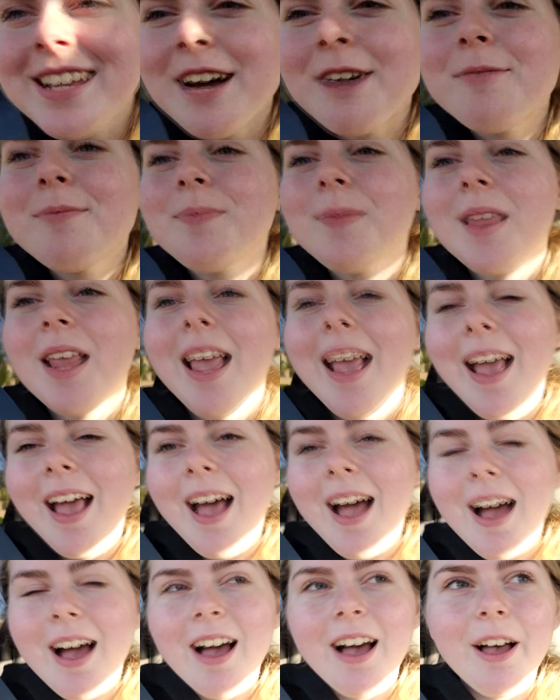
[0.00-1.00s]
out.
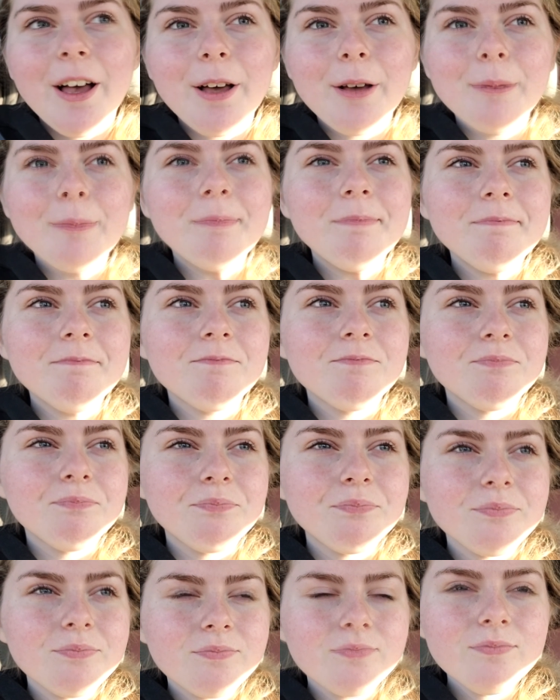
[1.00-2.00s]
Um,
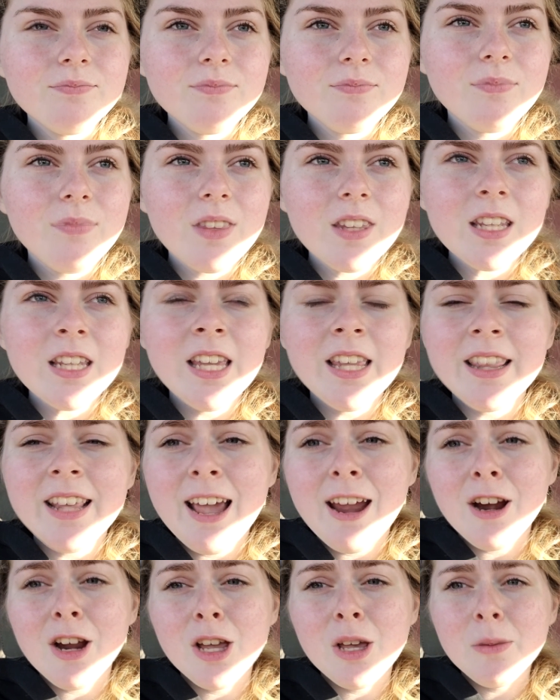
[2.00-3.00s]
in the
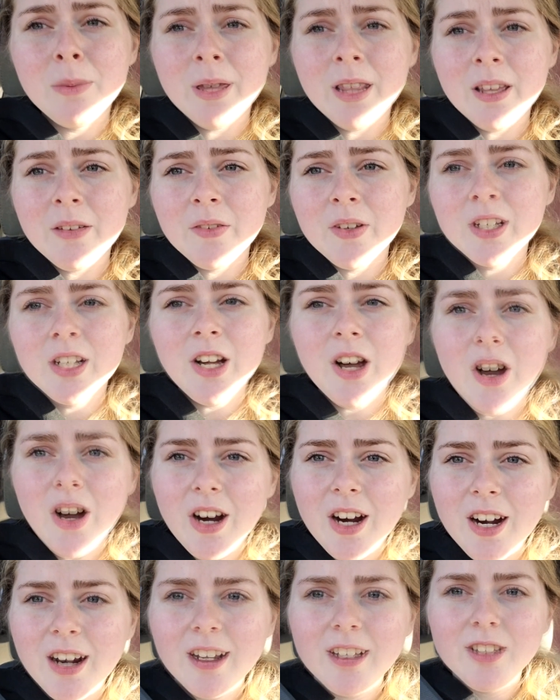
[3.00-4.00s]
area we live in
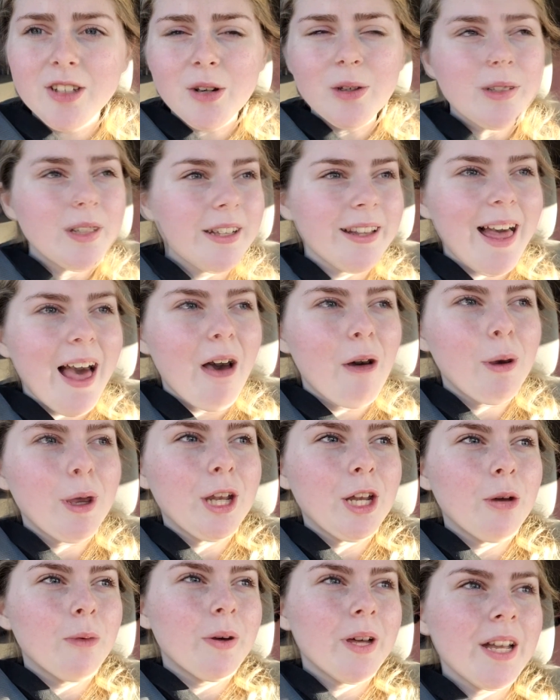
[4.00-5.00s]
are don't allow
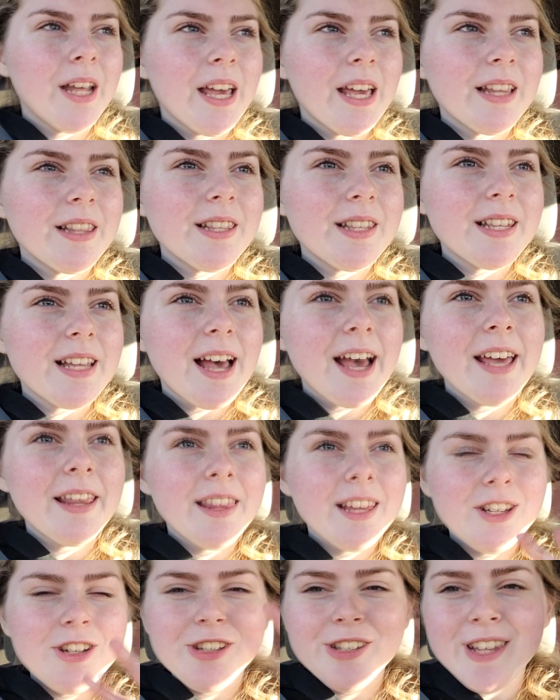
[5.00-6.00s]
anyone inside.
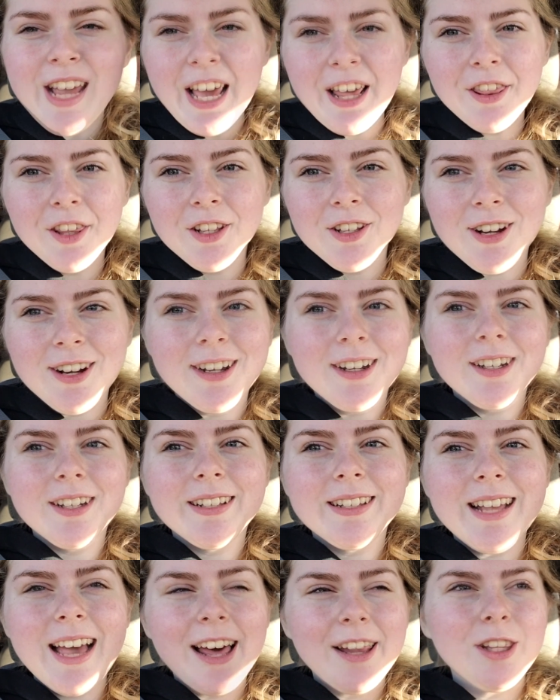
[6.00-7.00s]
They just take the
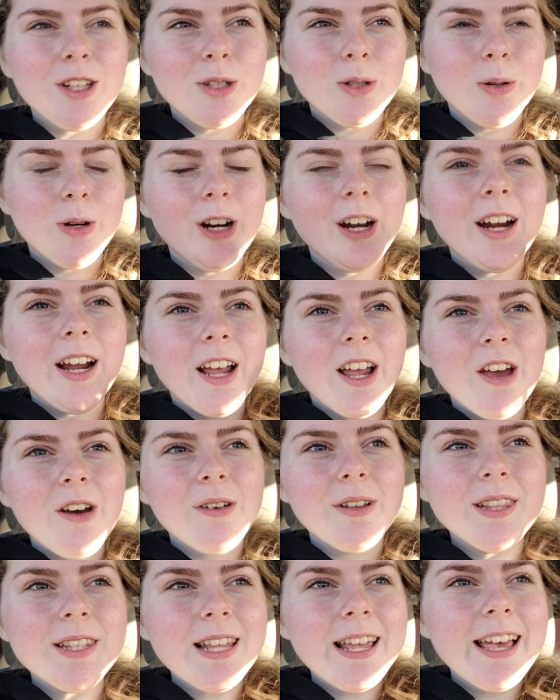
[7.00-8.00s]
dogs at the door and go
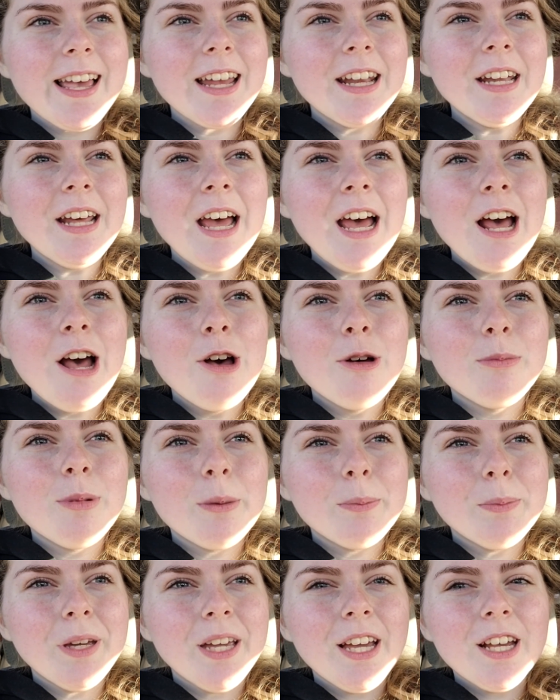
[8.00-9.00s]
inside.
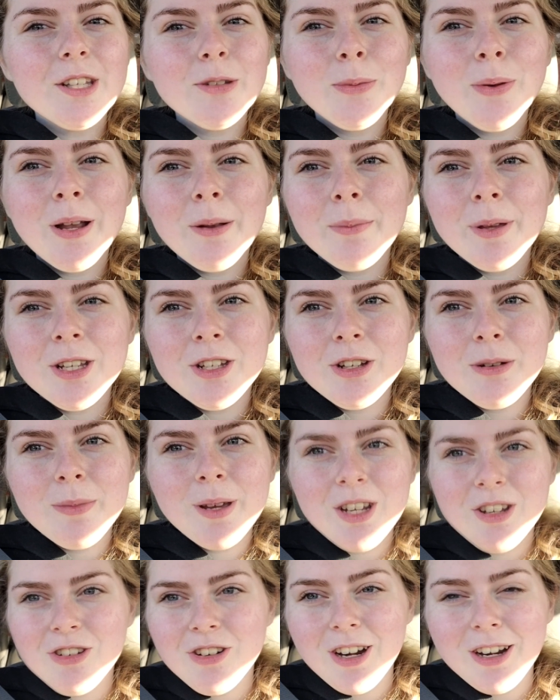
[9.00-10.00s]
But because we have mentioned
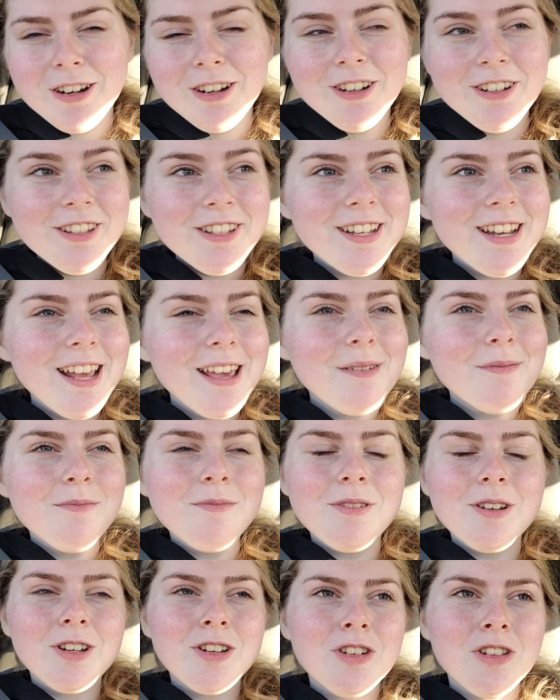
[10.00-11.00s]
my trainer's name,
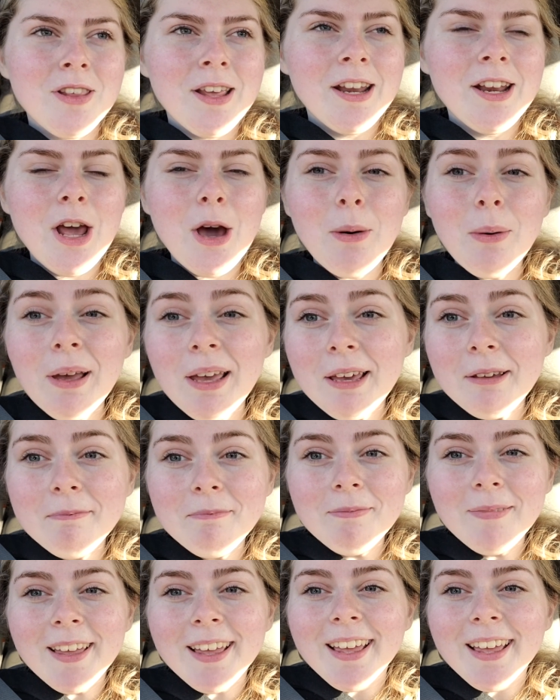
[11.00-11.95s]
which they know him,